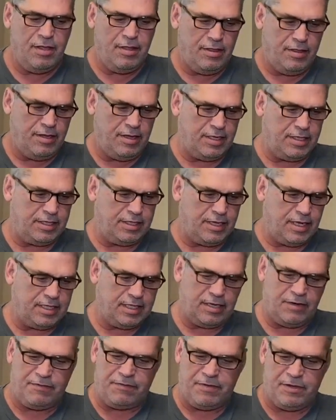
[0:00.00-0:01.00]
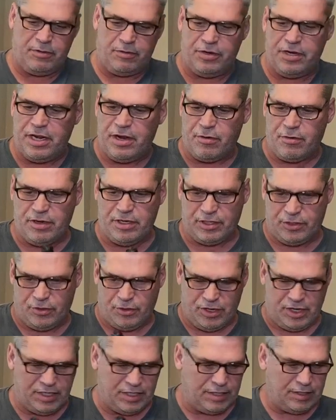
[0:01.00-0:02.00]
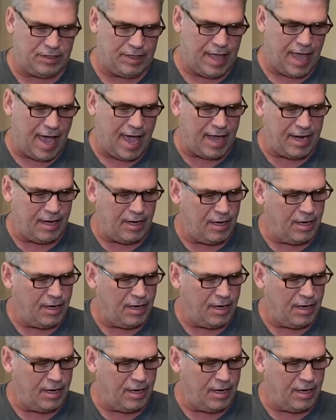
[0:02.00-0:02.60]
This doesn't feel near as good as that.